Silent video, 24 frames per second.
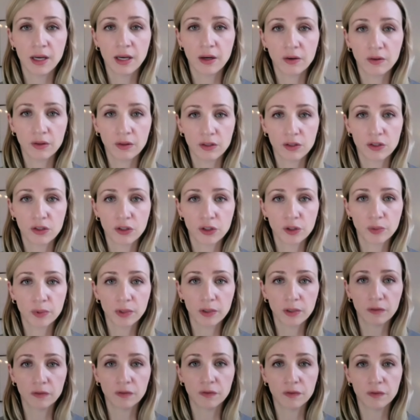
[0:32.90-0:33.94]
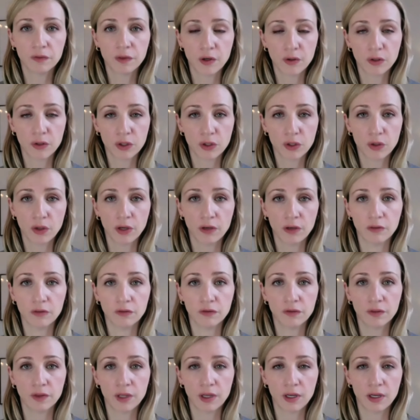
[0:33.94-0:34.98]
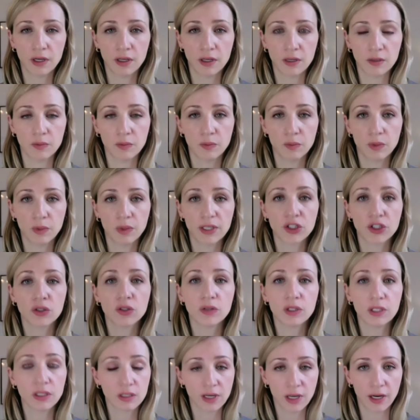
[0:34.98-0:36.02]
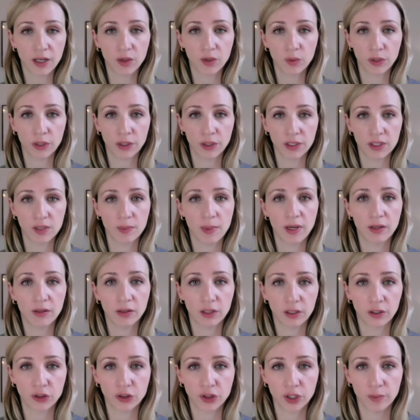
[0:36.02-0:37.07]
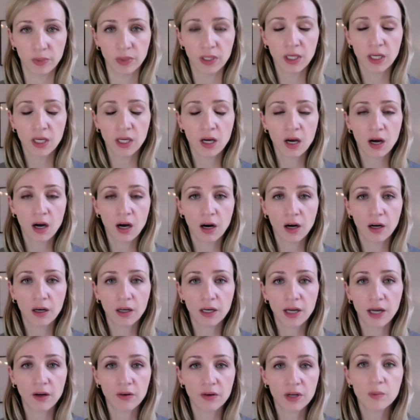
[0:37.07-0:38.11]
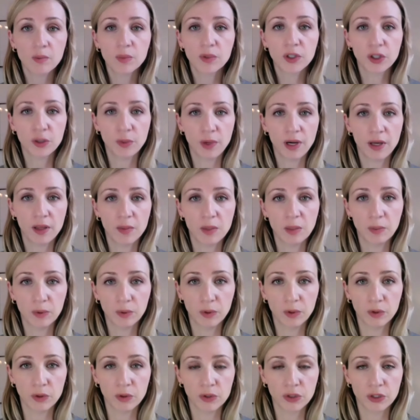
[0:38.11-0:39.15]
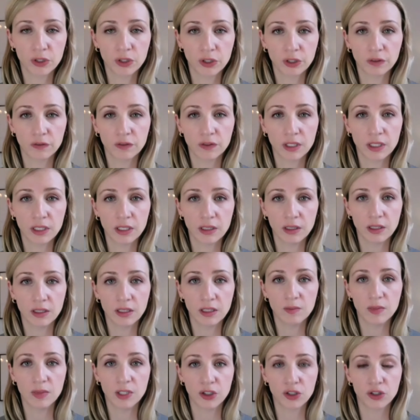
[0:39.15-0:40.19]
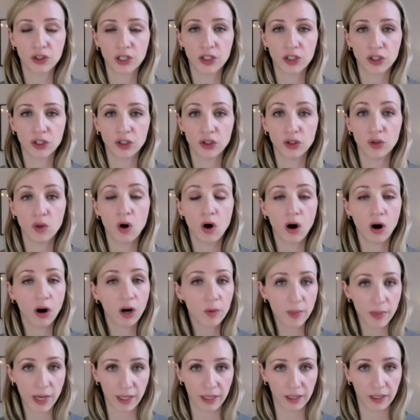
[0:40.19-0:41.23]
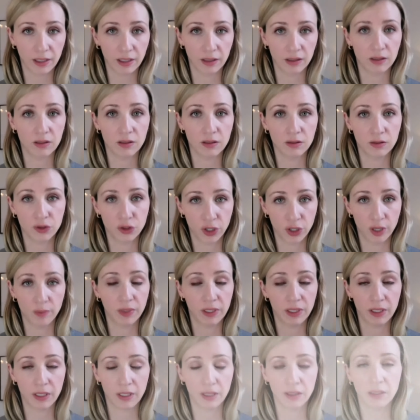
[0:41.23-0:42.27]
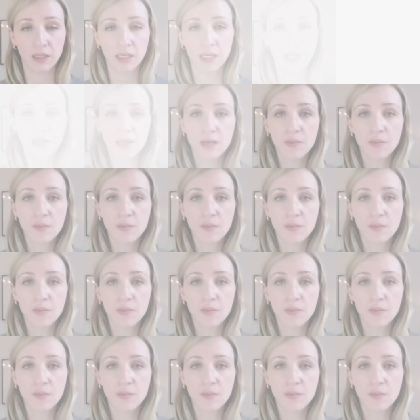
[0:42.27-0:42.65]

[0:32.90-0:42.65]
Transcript: Now, this group of folks who have uh, issued these dire warnings about Donald Trump are outnumbered by the people who served in the administration who are backing Trump again.